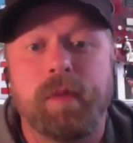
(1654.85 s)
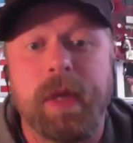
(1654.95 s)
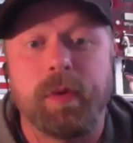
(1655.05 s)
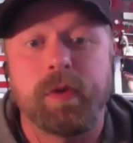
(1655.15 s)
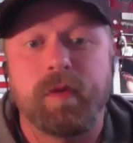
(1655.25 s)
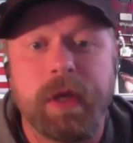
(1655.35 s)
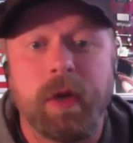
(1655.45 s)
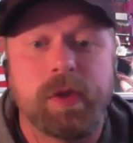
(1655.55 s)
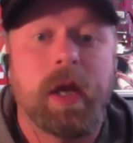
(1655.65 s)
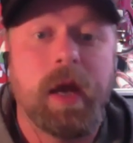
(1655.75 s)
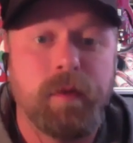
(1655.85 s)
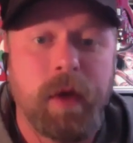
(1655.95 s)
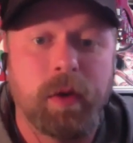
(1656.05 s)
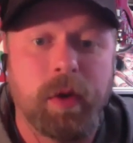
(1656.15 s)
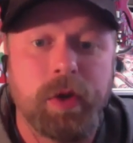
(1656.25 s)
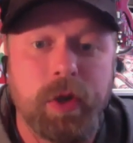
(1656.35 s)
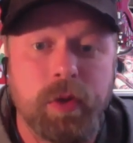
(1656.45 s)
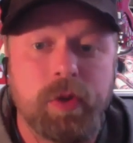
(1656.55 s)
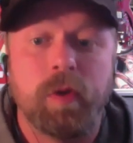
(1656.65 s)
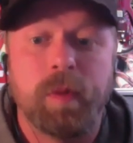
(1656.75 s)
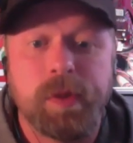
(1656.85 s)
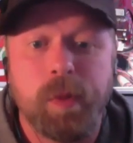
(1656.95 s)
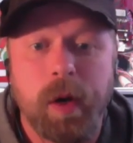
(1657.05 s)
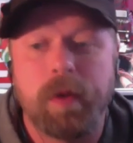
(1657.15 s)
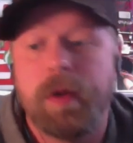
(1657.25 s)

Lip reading: people's videos that I found on YouTube as well.